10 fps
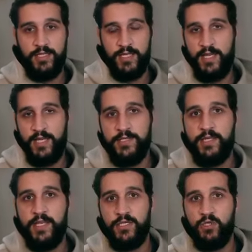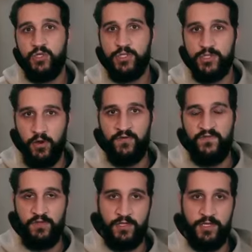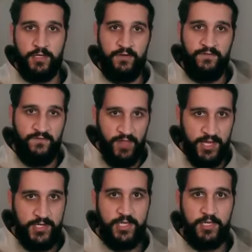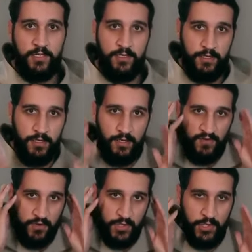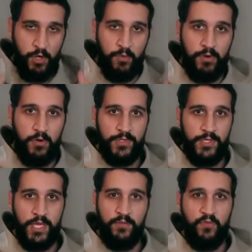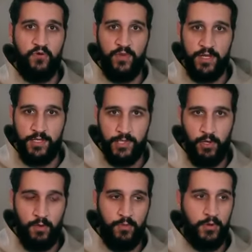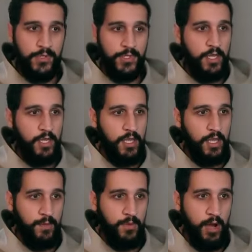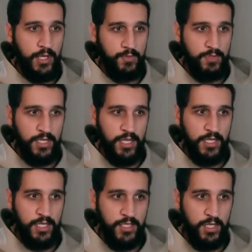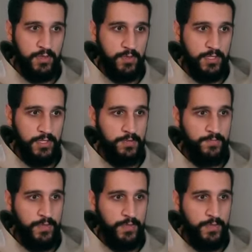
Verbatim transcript: today is the day you should start feeling flexing of your skull bones and movement in the skull bones and possibly getting adjustments.